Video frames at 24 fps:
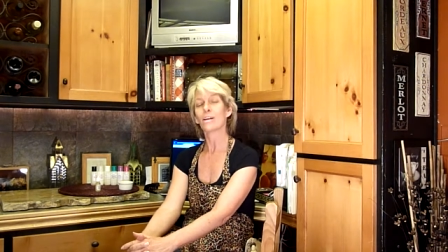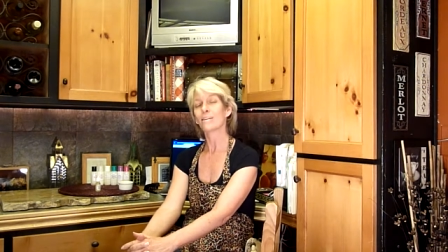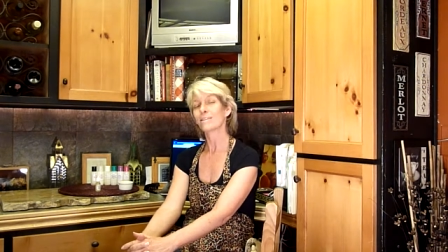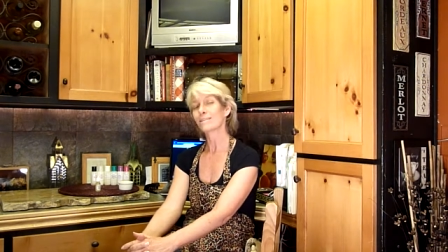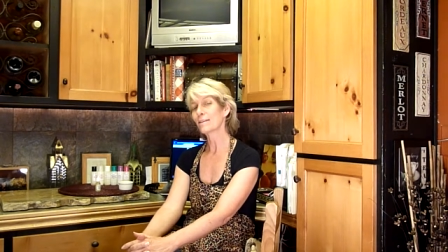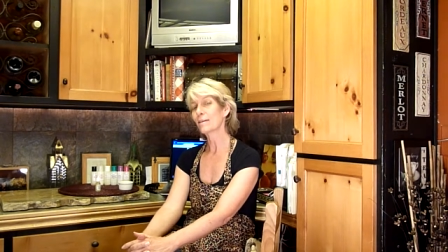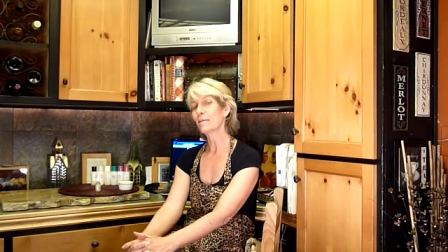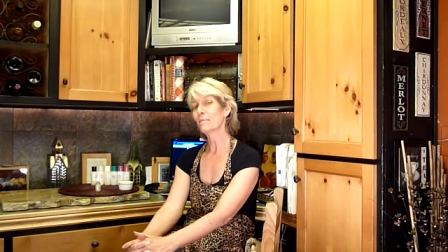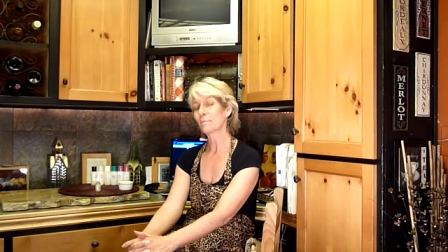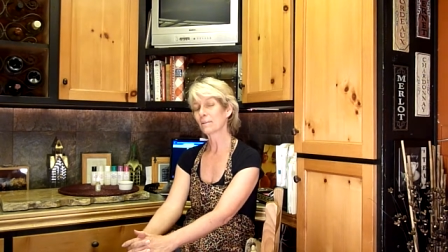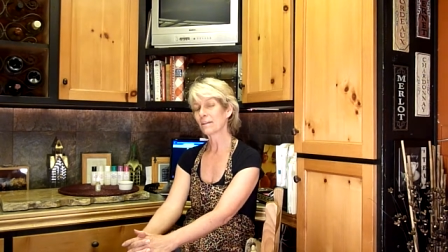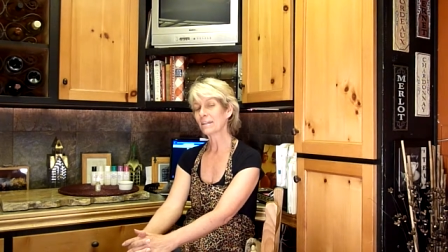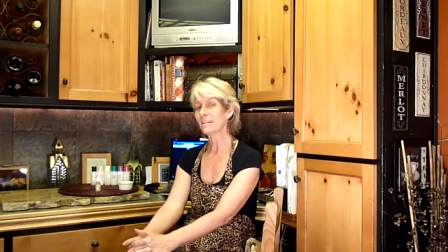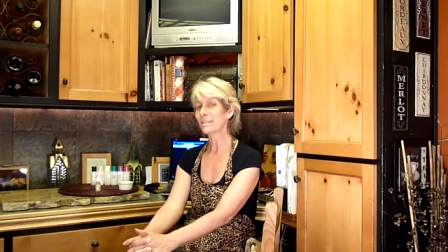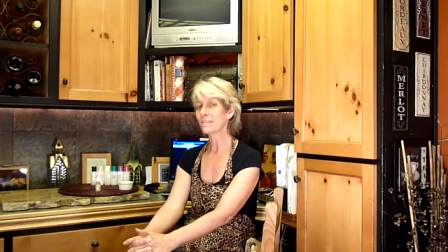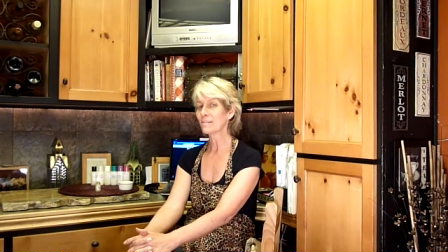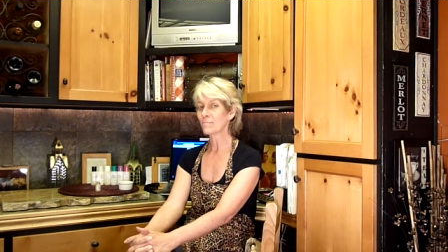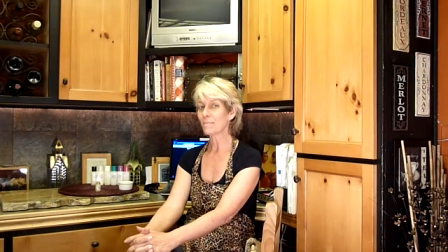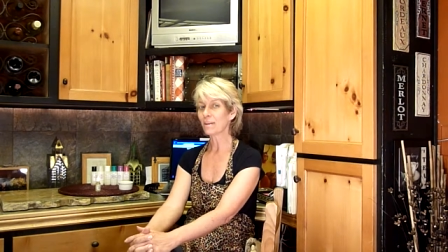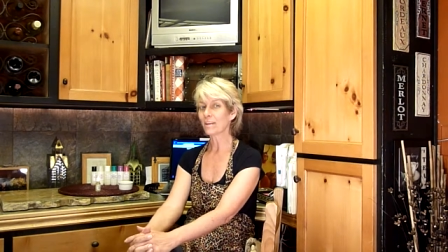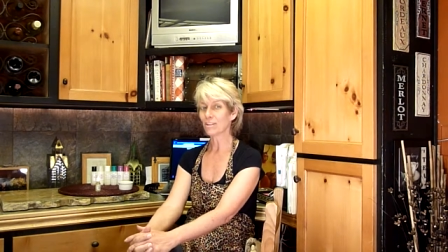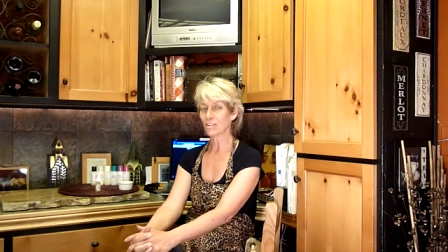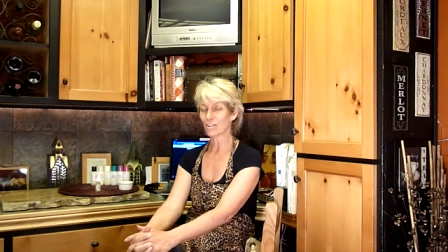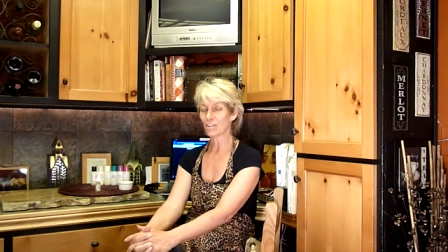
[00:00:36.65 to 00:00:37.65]
so I wanted to
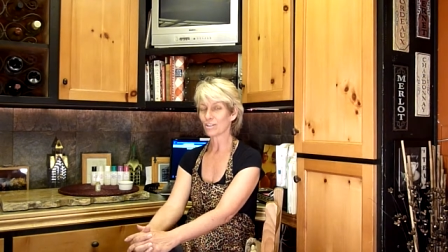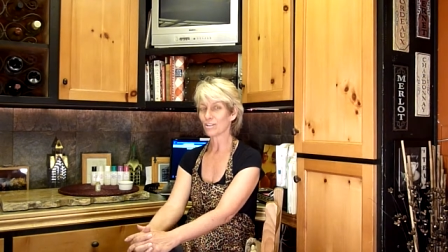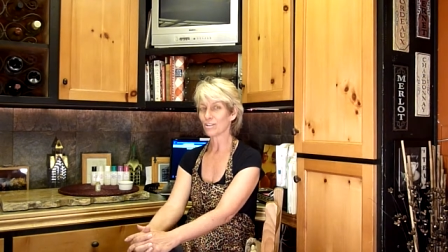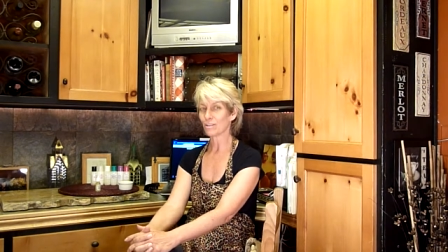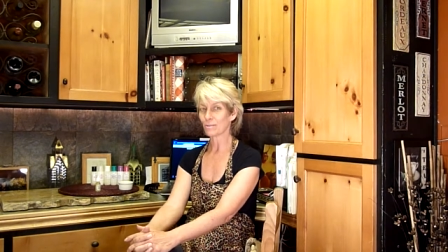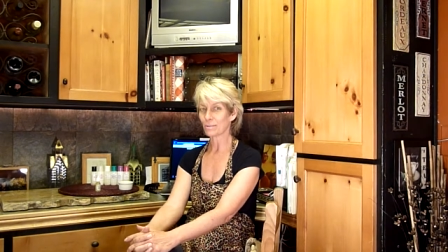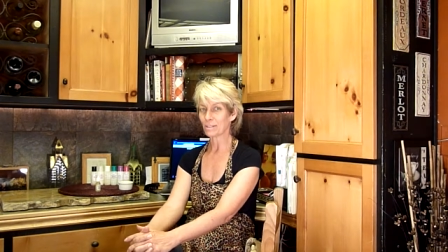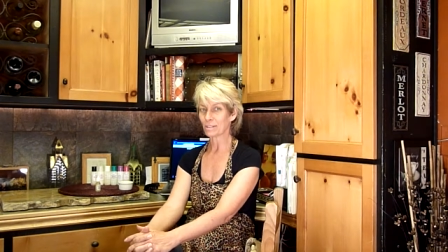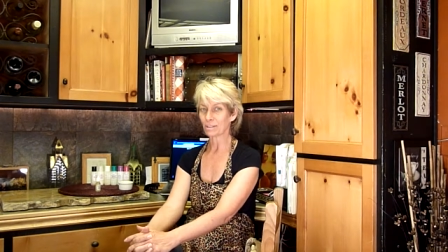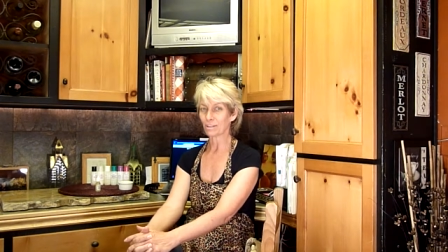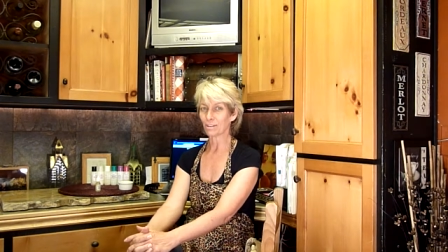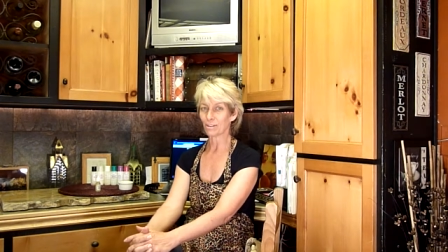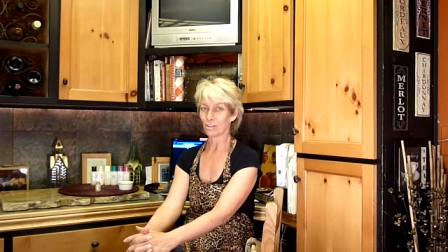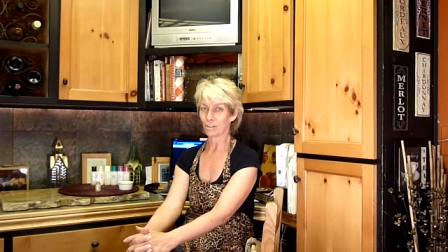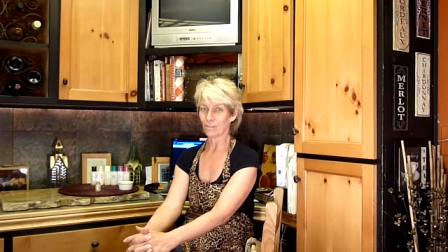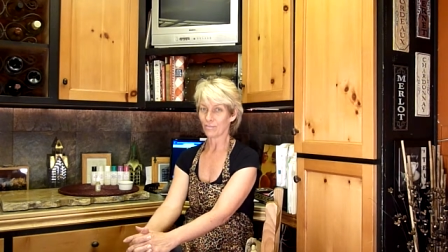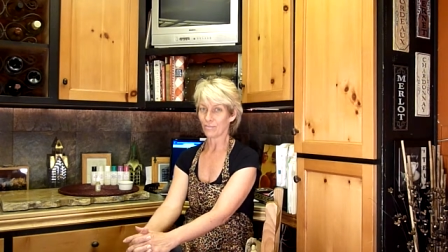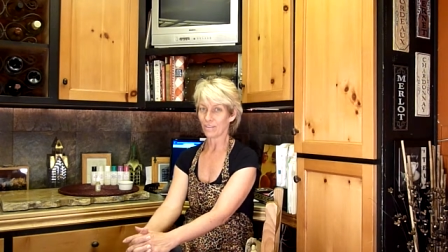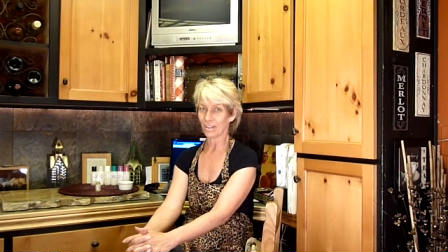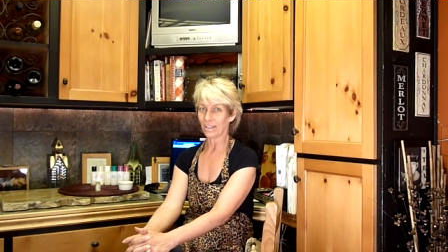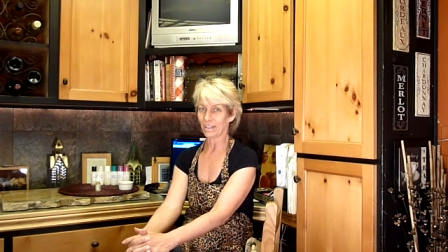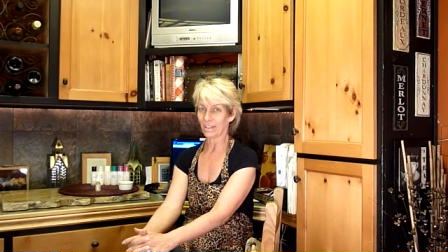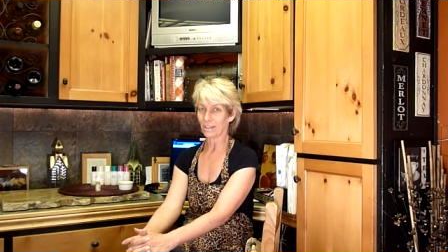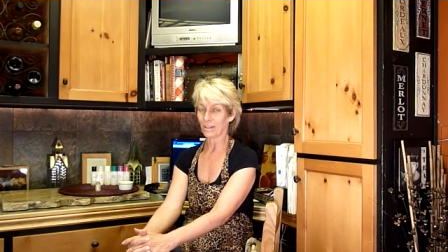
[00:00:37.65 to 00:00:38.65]
make sure there was a good
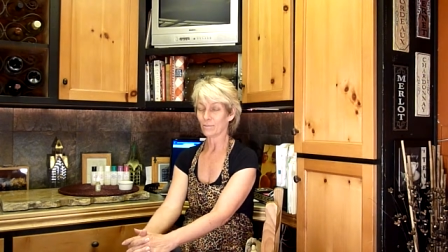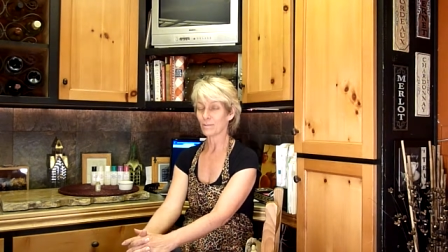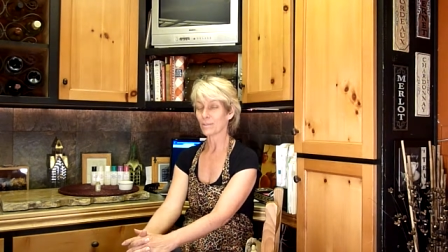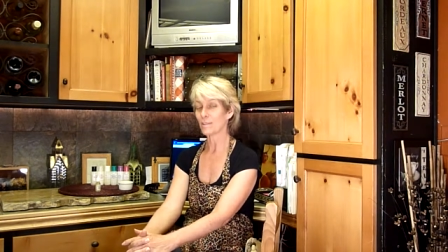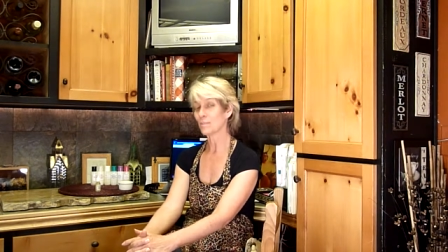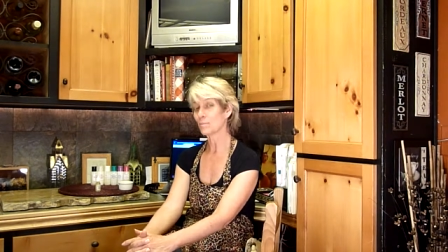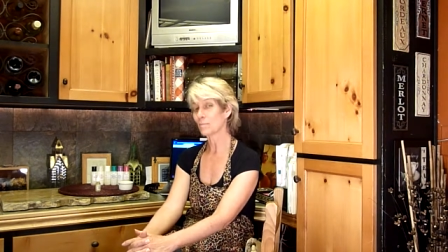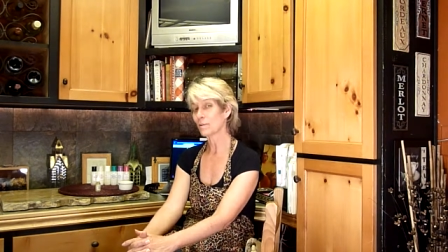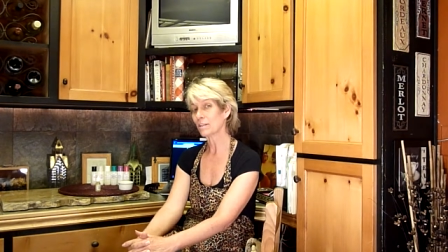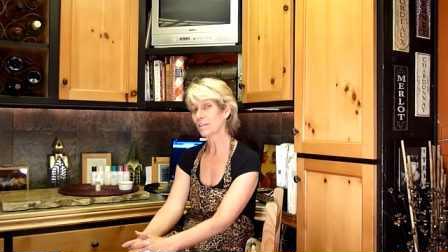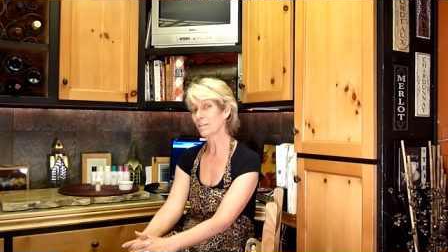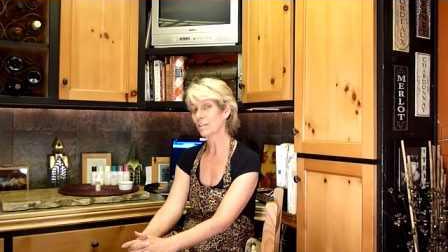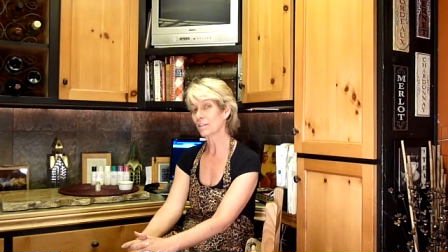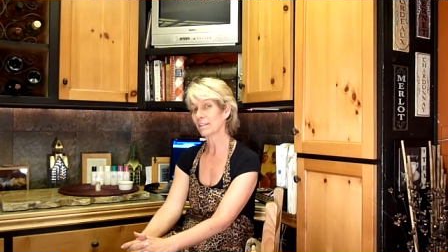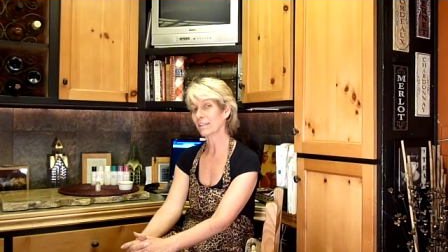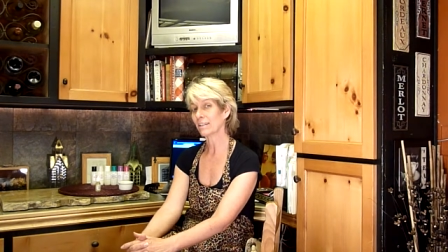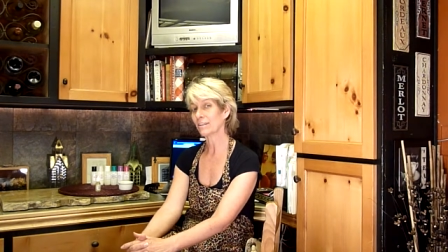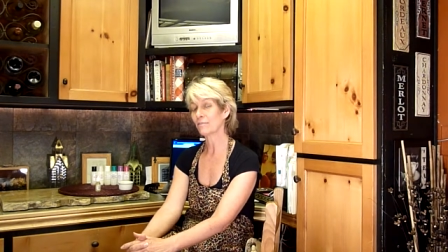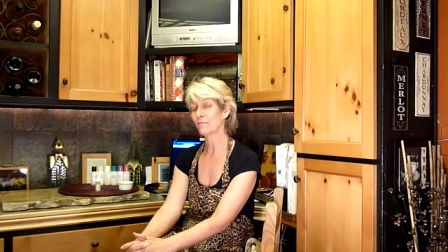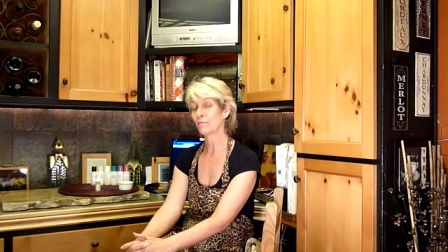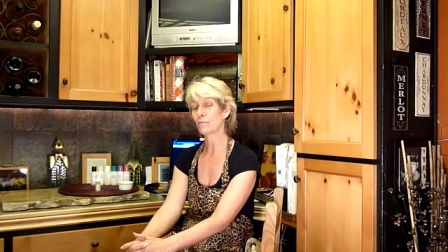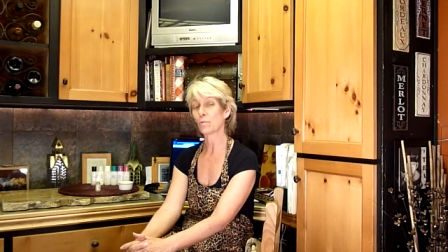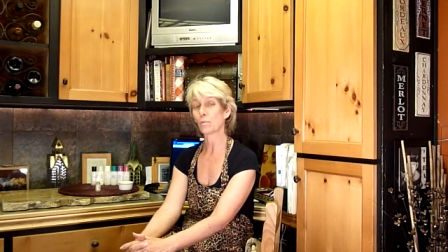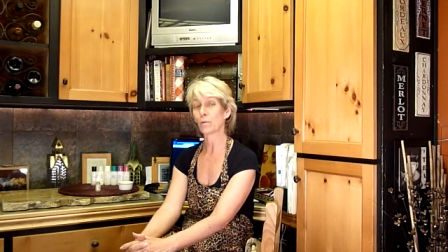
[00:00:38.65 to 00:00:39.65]
video, especially
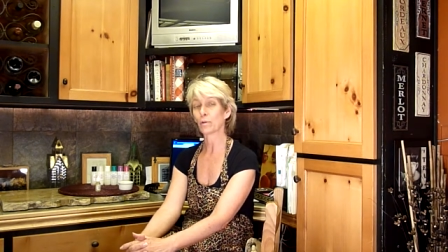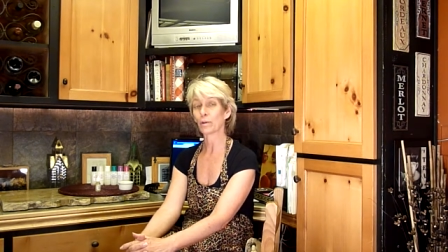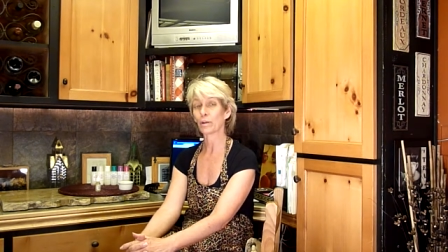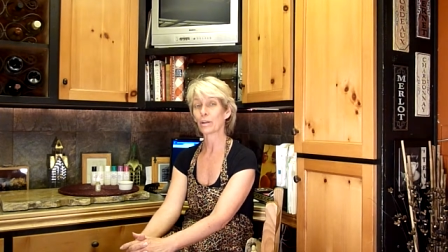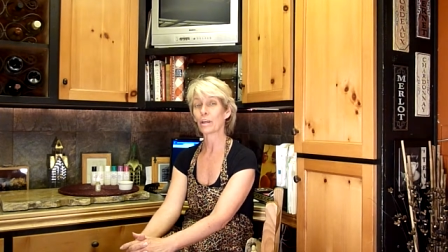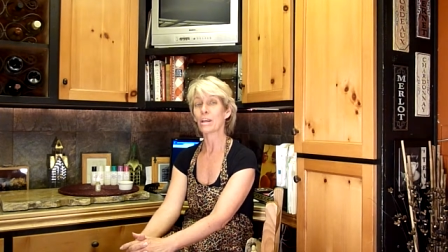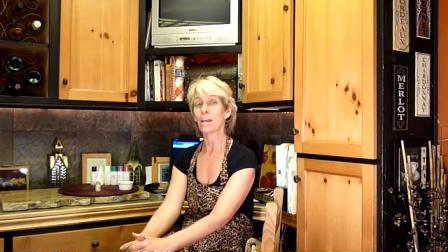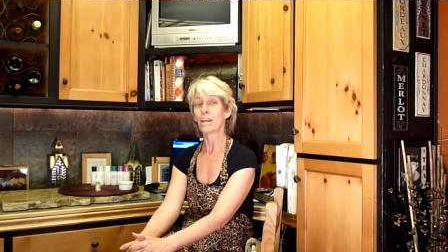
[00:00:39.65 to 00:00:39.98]
for